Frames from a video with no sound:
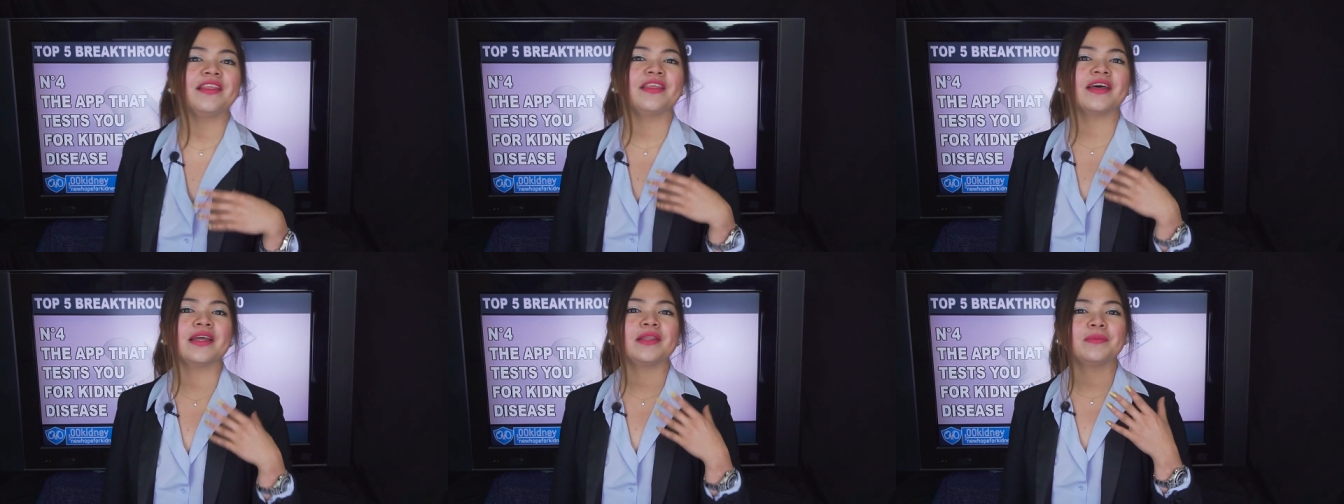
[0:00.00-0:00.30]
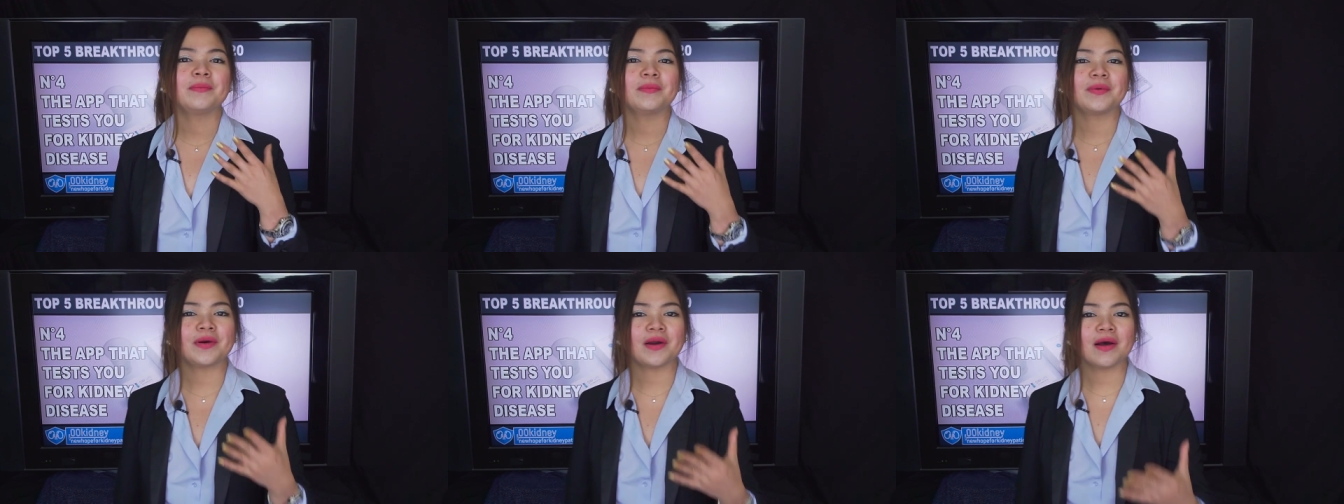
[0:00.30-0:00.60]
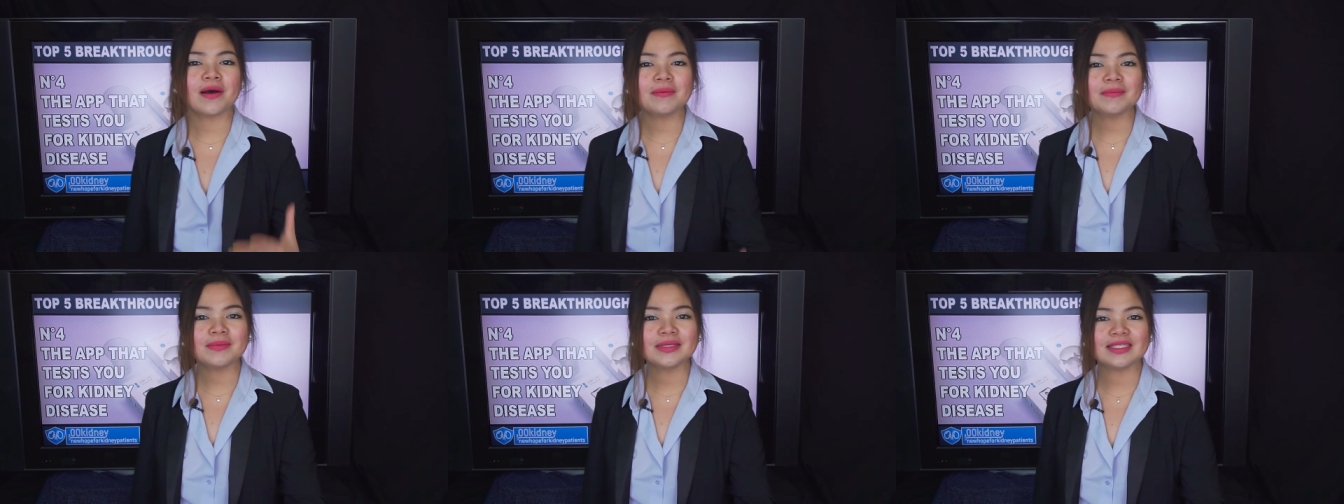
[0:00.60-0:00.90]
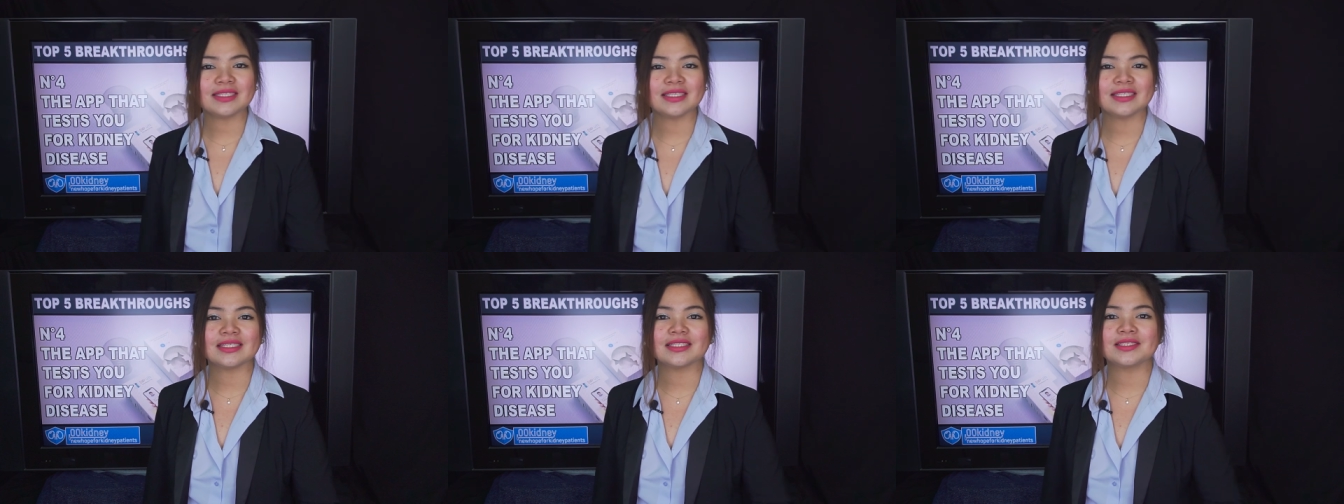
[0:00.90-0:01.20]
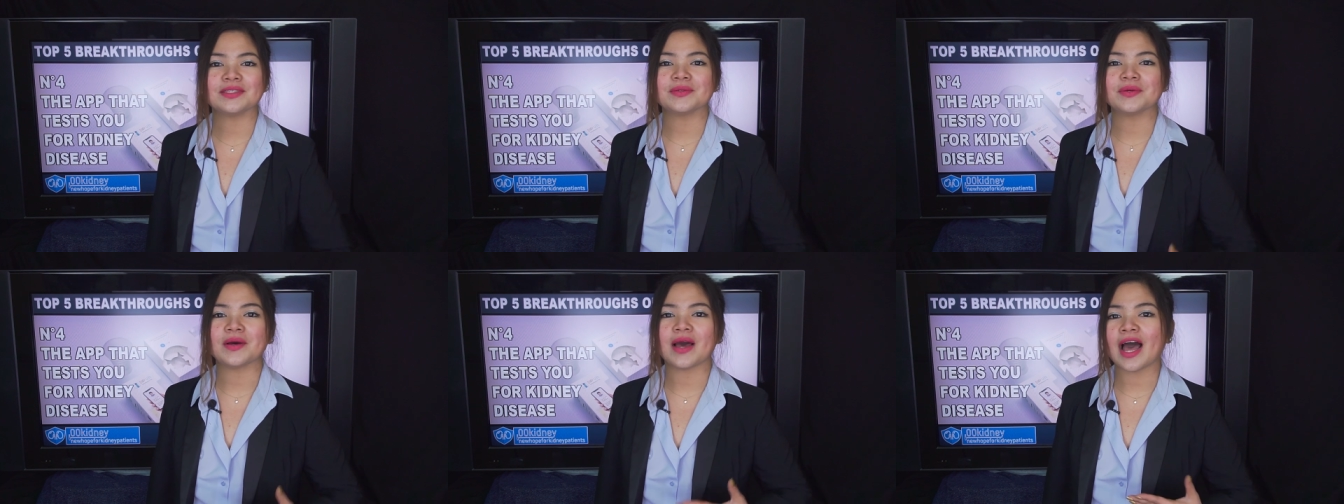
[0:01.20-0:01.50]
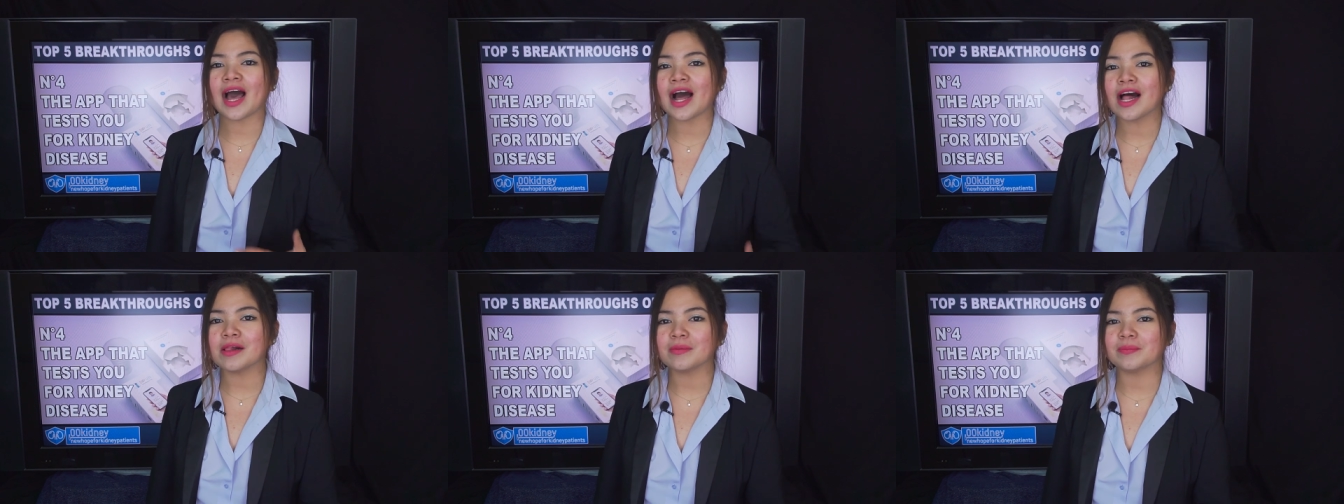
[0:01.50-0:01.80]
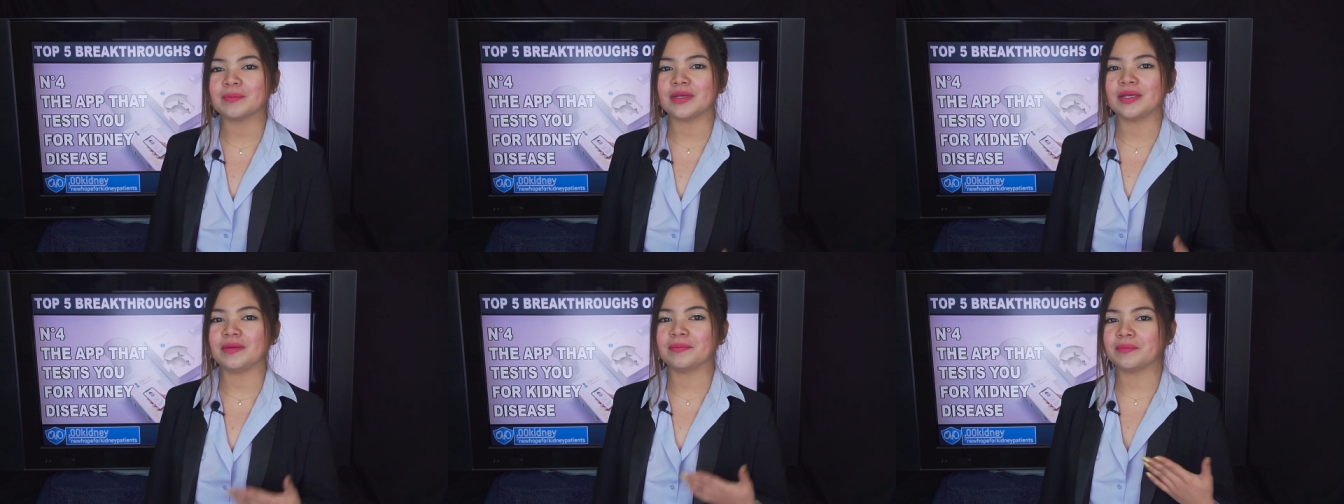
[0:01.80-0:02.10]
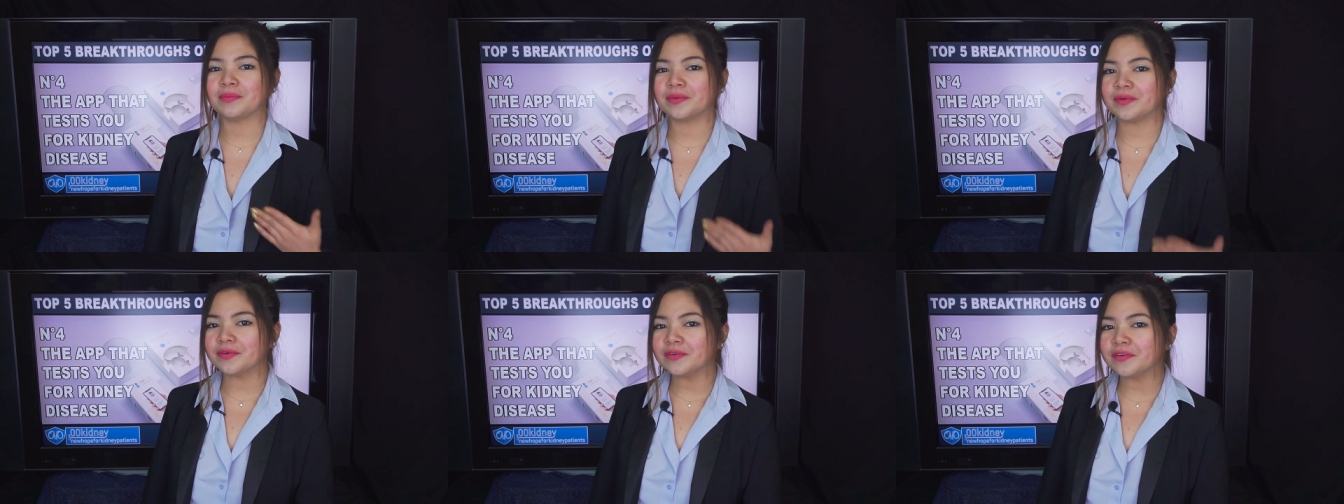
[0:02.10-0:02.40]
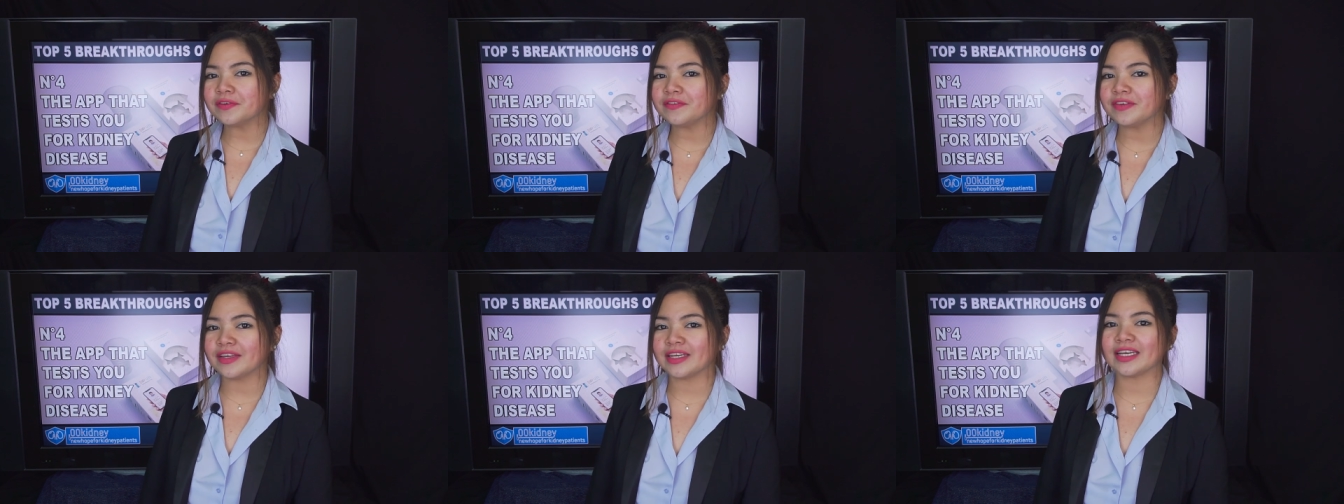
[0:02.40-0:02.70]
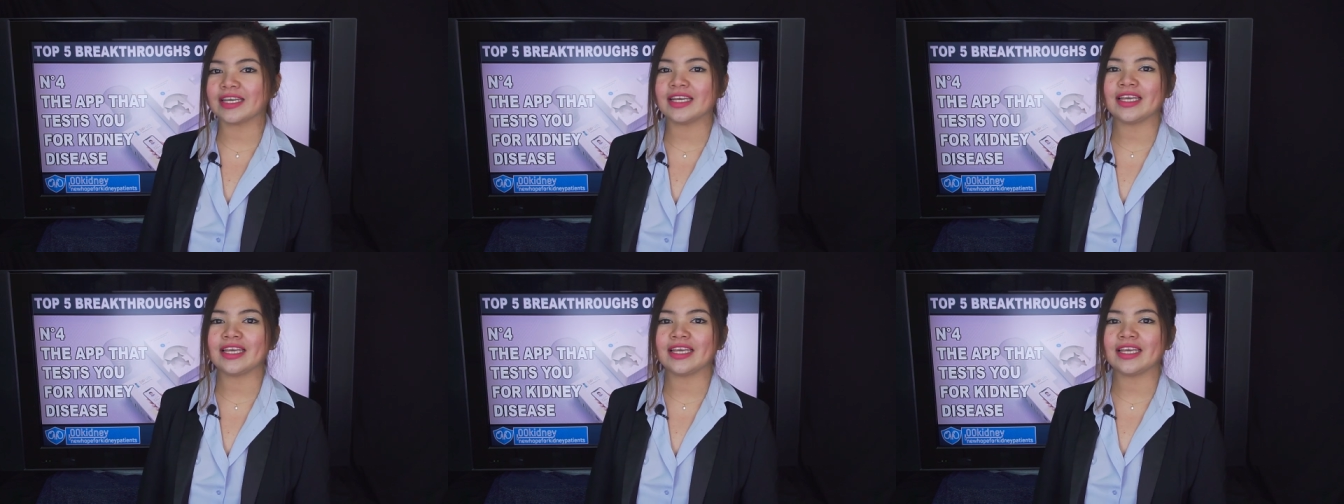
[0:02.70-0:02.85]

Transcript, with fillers: that promises to help improving